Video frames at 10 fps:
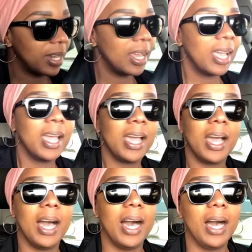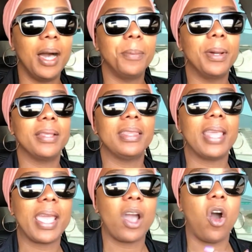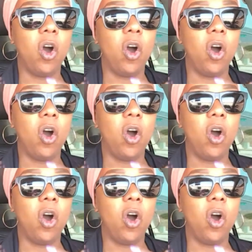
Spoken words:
They